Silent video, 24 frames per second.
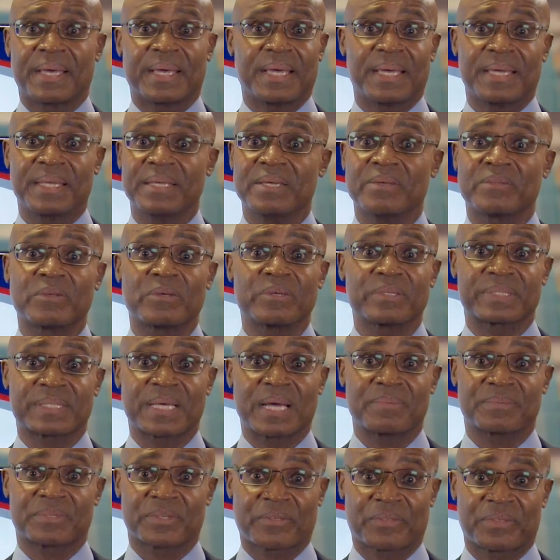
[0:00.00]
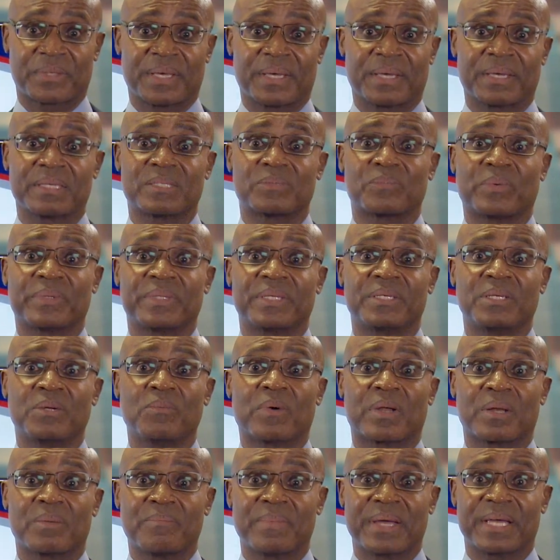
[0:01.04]
any of those types of things, well then you
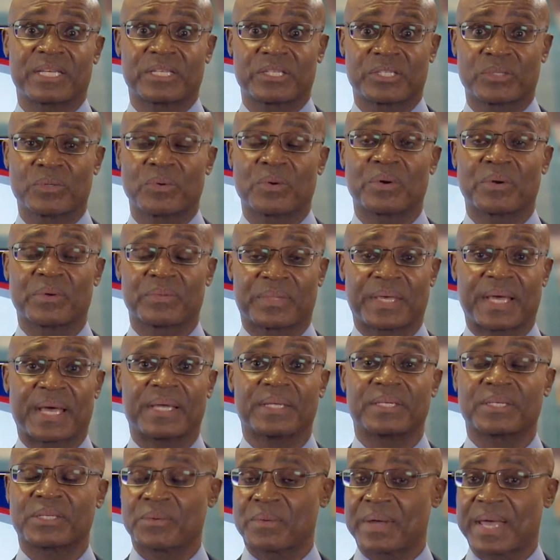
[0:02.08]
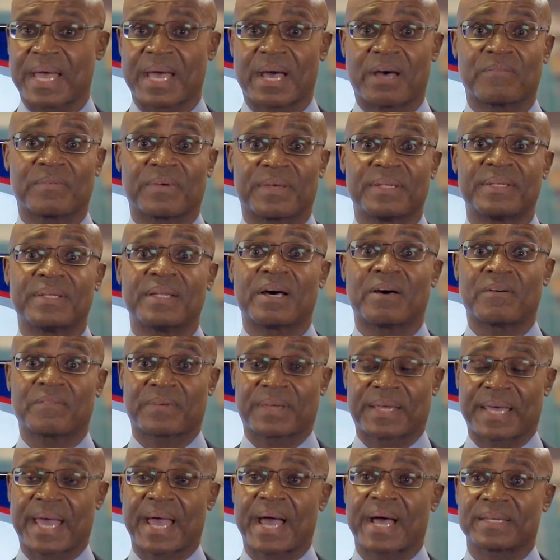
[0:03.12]
want to make sure that you have enough
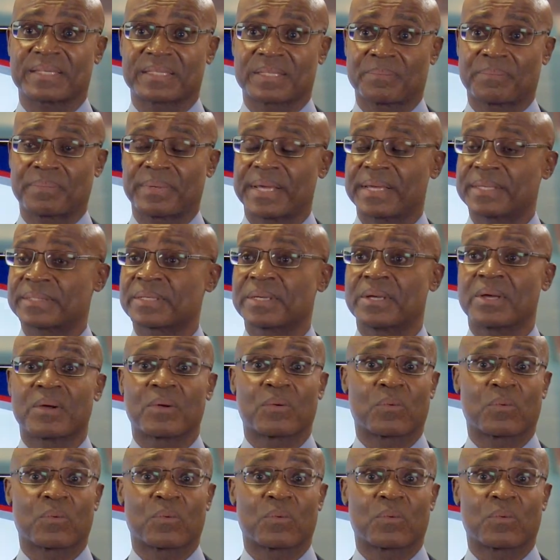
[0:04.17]
cash in place.